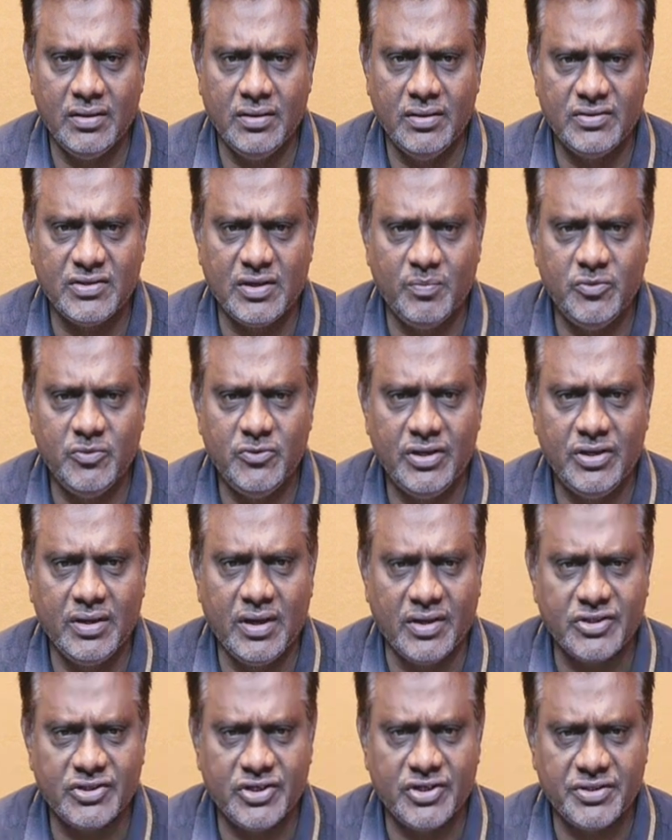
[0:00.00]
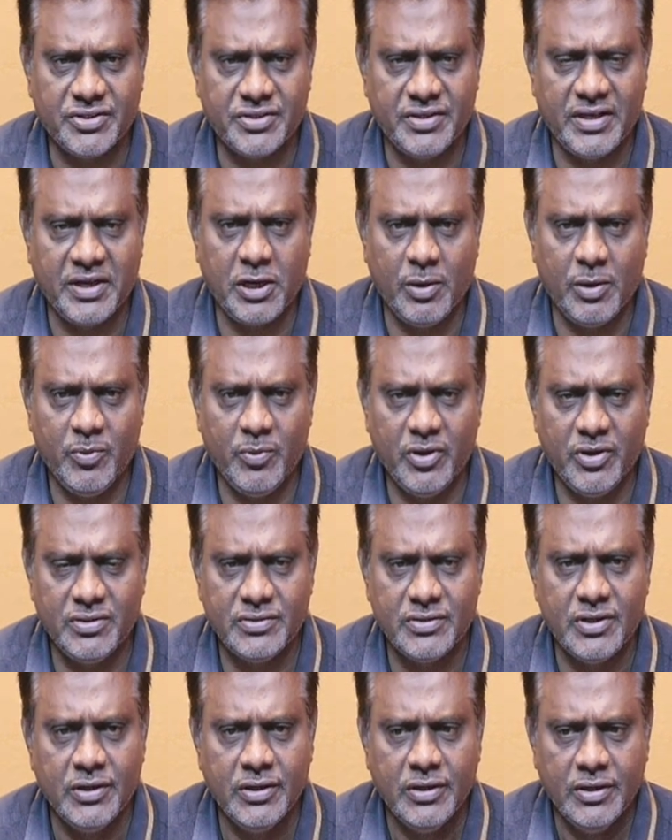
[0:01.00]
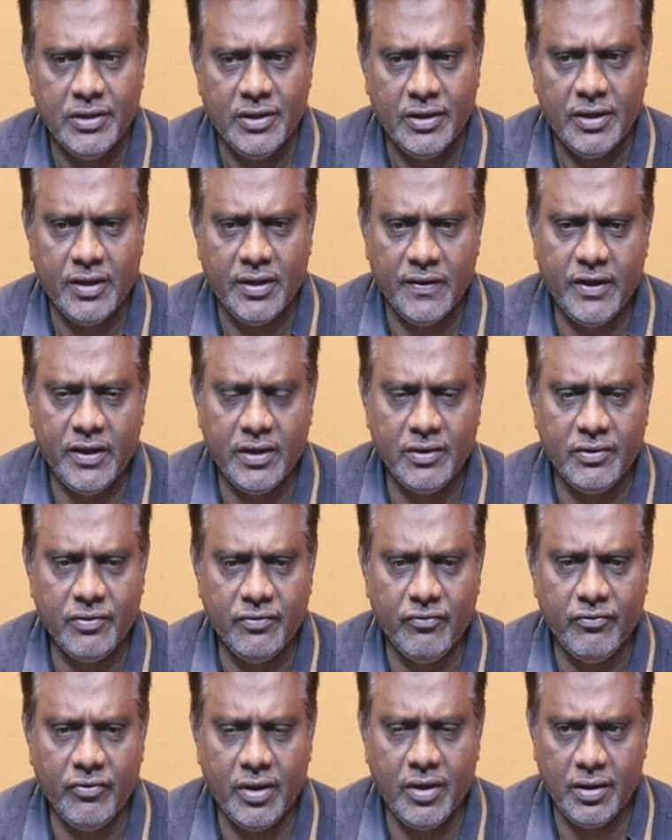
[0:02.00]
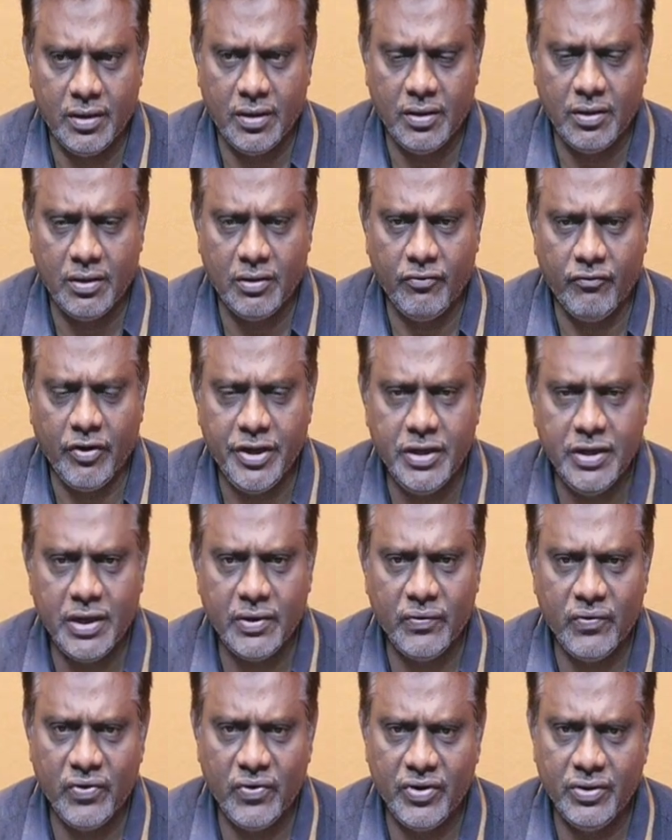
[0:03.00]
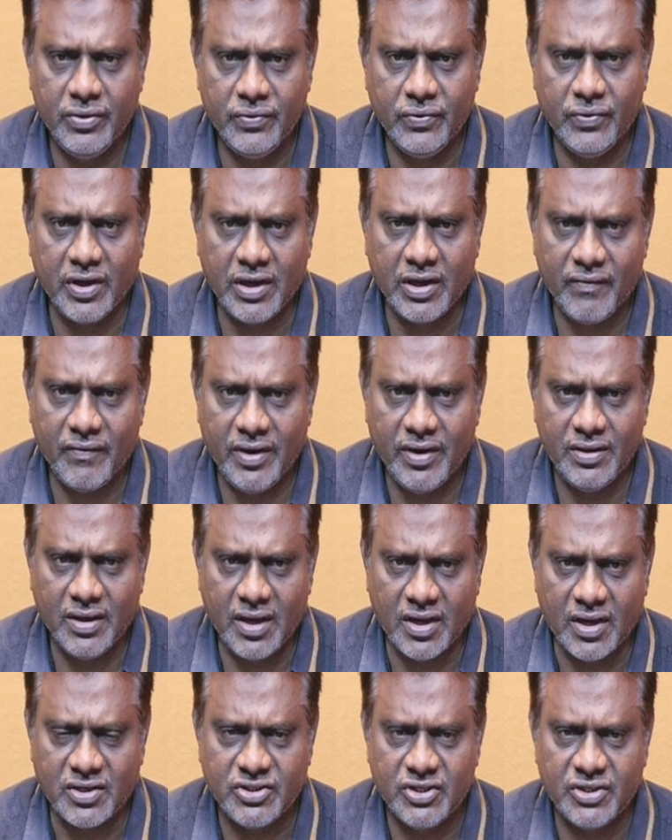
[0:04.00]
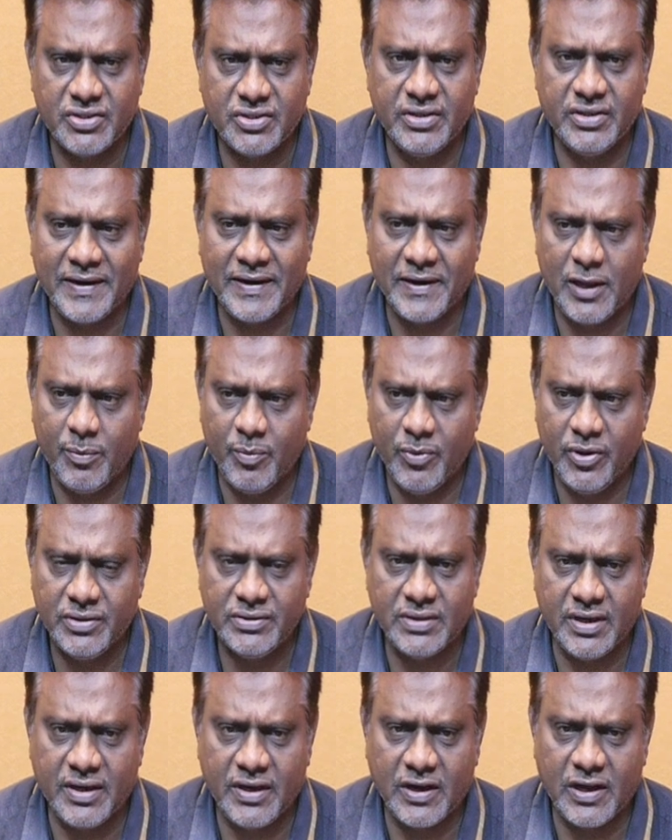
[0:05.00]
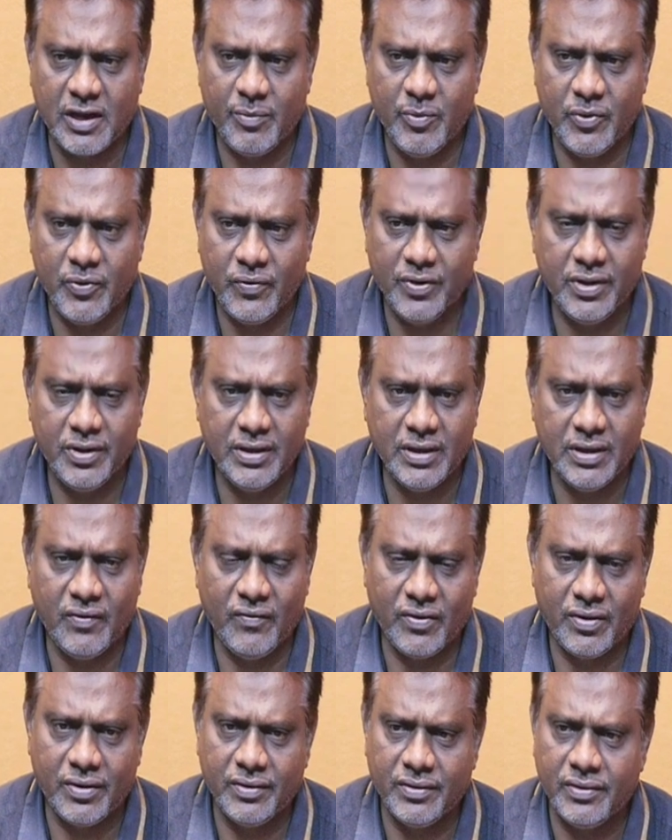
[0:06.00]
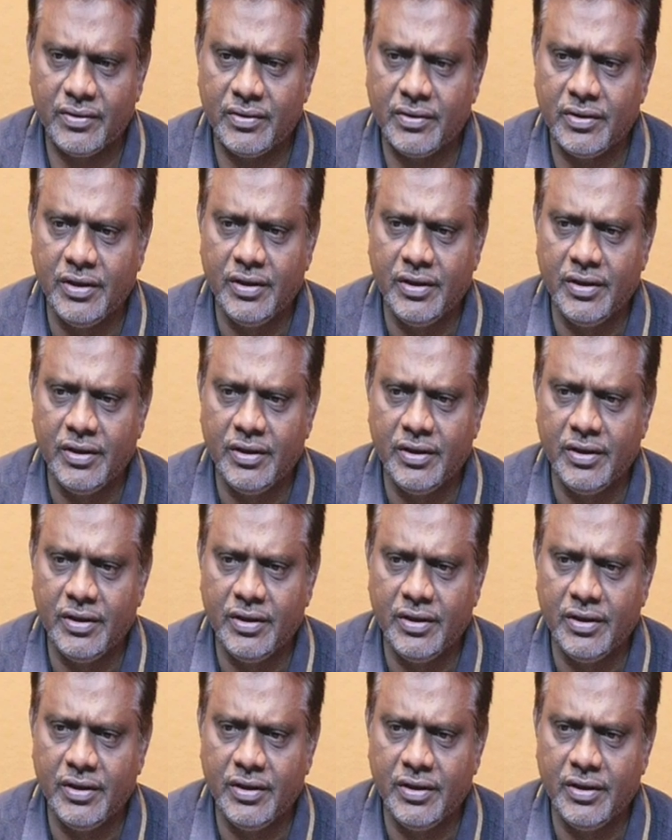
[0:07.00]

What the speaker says: subject construction economics? Then why we are going to require the construction economics and coming to our